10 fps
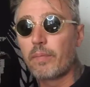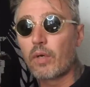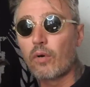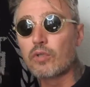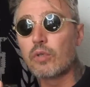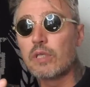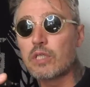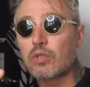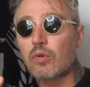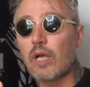because you
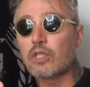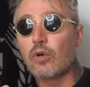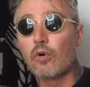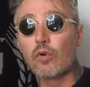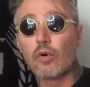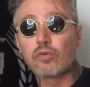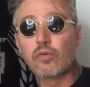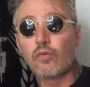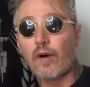didn't stretch or you go too